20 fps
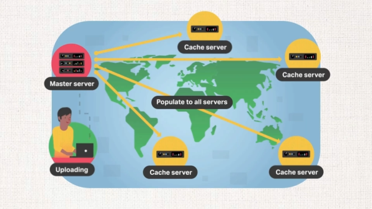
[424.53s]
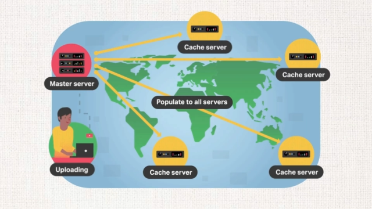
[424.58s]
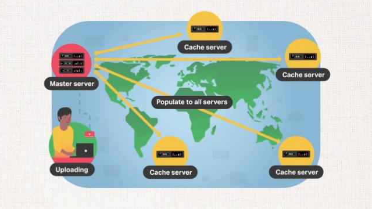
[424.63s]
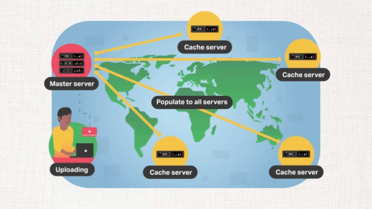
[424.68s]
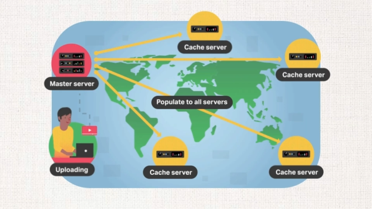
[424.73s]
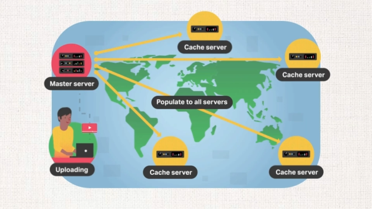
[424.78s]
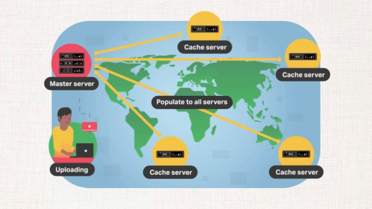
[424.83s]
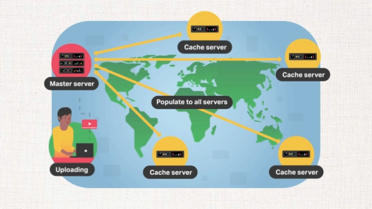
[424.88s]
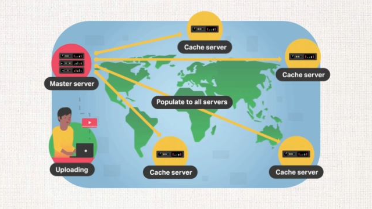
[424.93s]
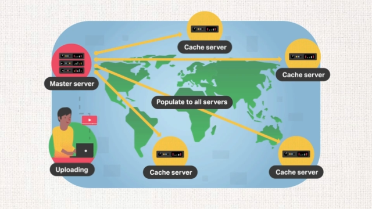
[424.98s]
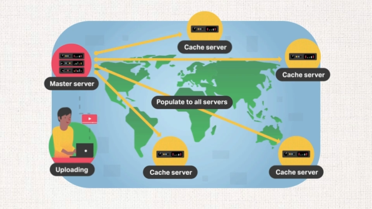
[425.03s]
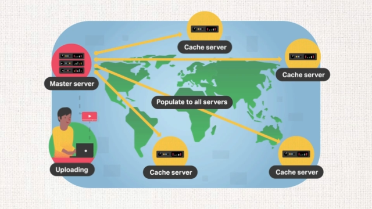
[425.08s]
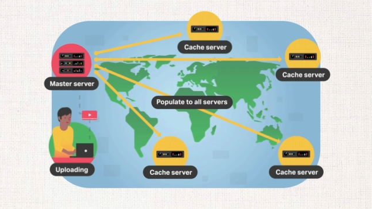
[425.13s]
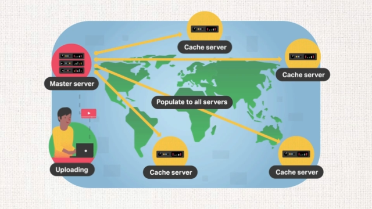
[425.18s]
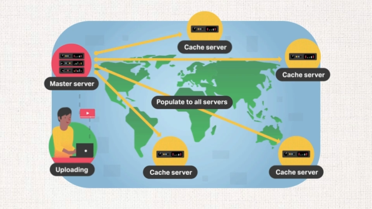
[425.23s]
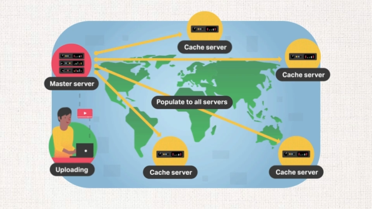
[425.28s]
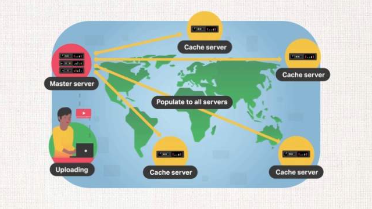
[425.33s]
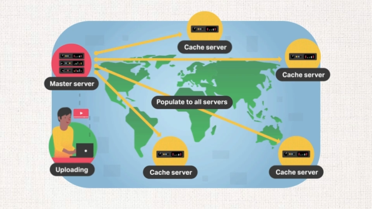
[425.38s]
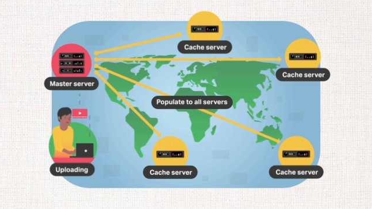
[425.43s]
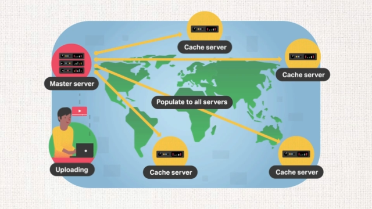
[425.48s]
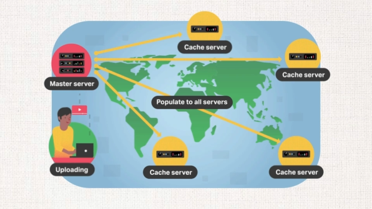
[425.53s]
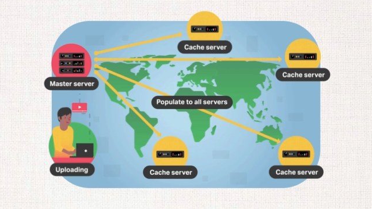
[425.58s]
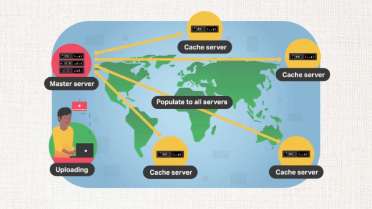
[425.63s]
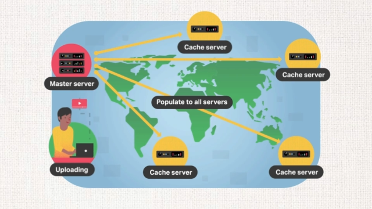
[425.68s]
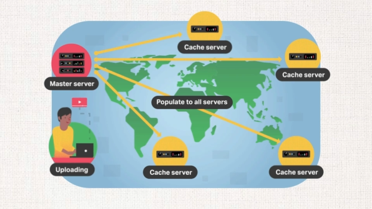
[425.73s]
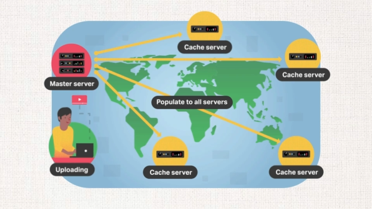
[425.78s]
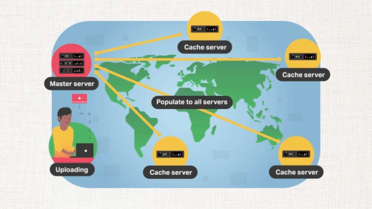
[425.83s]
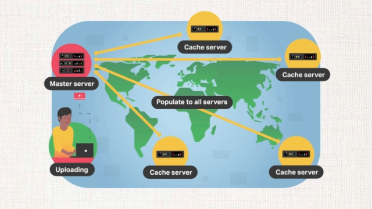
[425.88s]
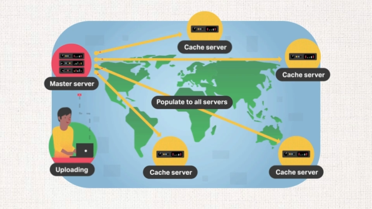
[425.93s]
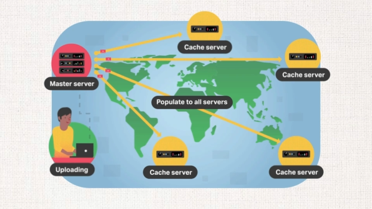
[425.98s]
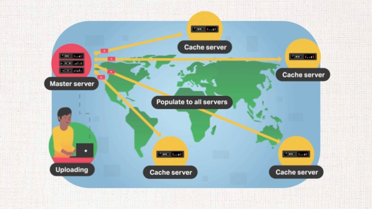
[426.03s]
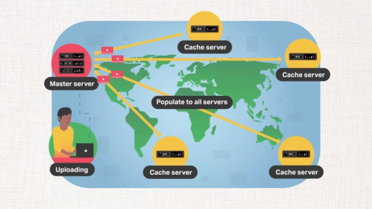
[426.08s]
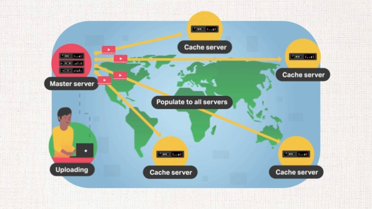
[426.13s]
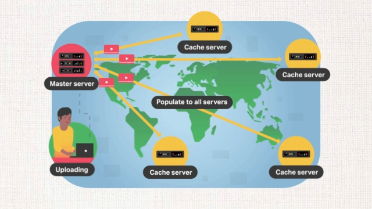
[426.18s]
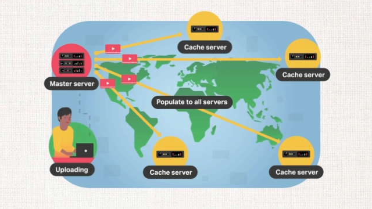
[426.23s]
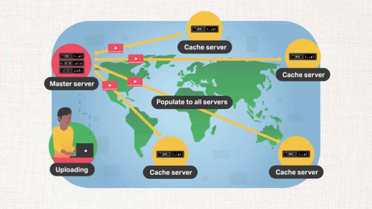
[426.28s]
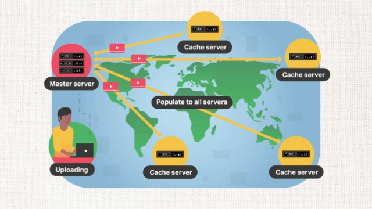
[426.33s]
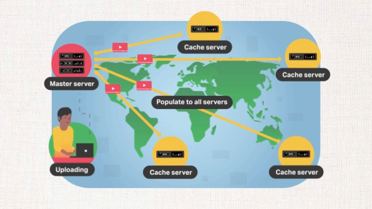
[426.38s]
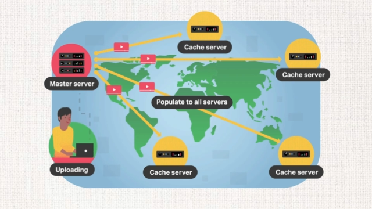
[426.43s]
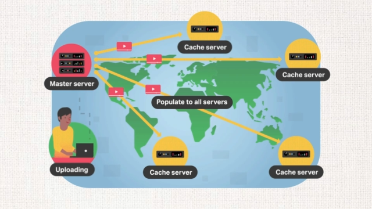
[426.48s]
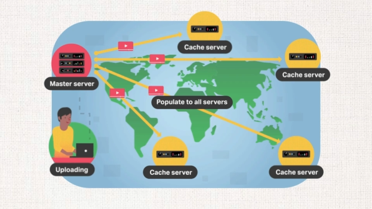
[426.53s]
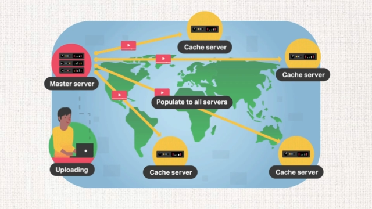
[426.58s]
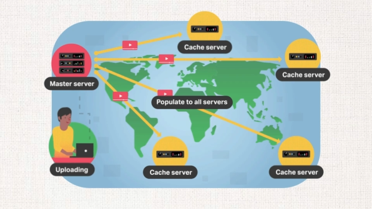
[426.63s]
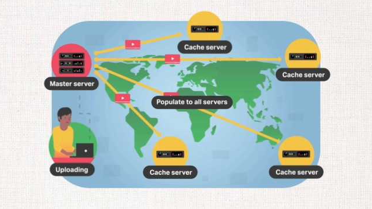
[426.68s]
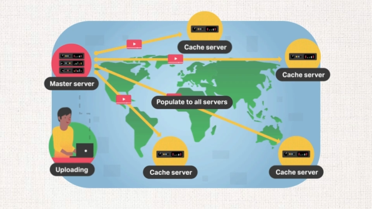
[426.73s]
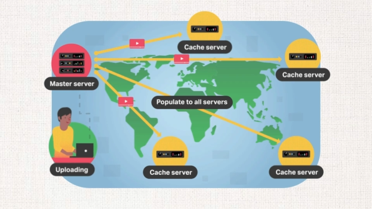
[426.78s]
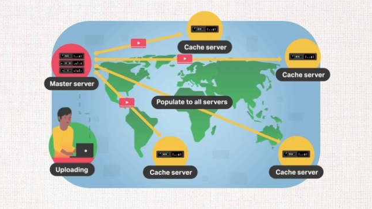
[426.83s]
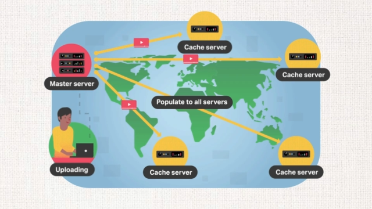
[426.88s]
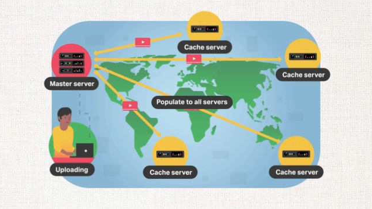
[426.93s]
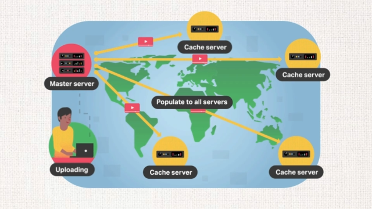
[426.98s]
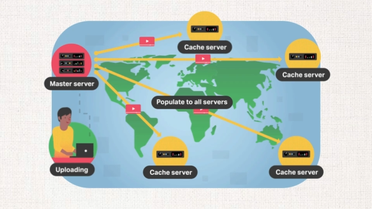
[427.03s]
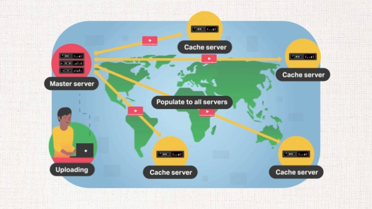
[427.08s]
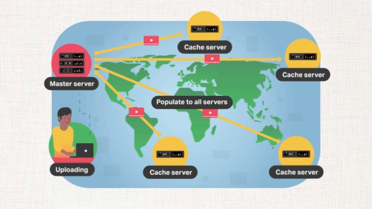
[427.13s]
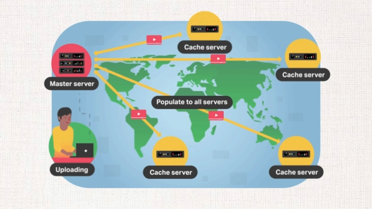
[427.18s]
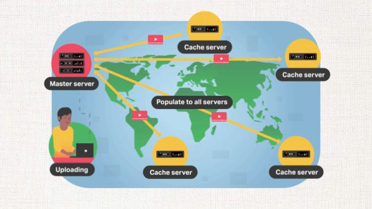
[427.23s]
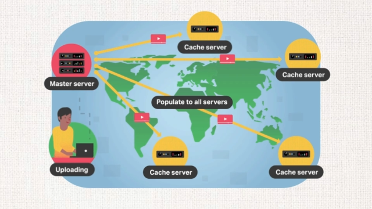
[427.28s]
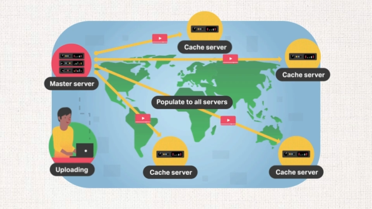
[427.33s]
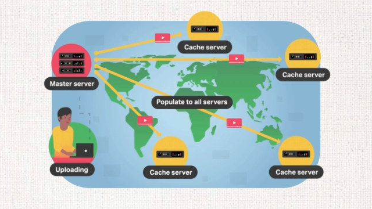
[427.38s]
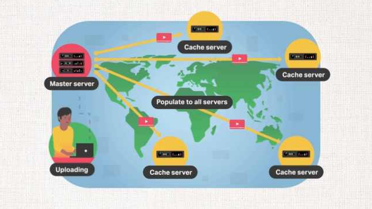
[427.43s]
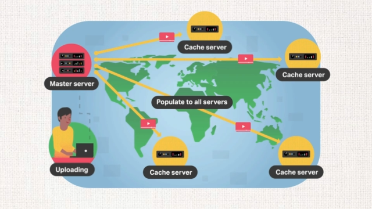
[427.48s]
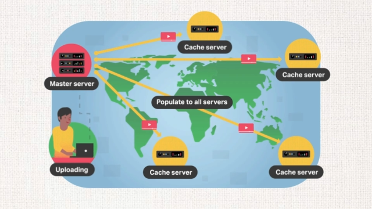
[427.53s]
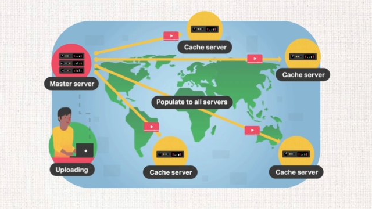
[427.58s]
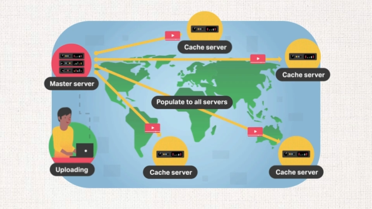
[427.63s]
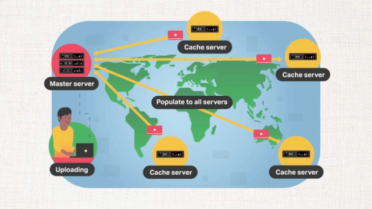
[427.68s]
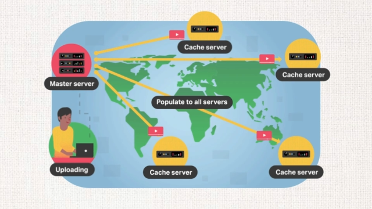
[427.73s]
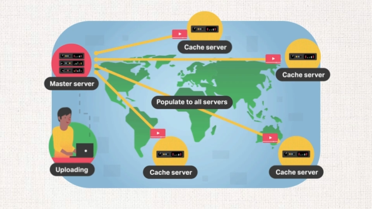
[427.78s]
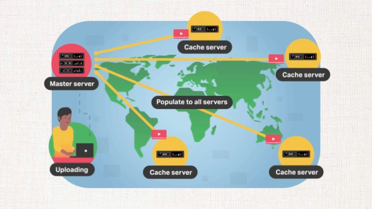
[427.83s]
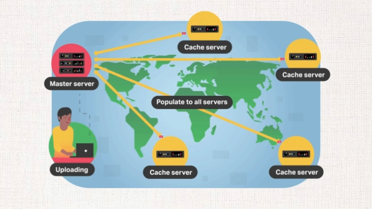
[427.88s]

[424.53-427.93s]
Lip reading: No face is visible, so there are no lips to read.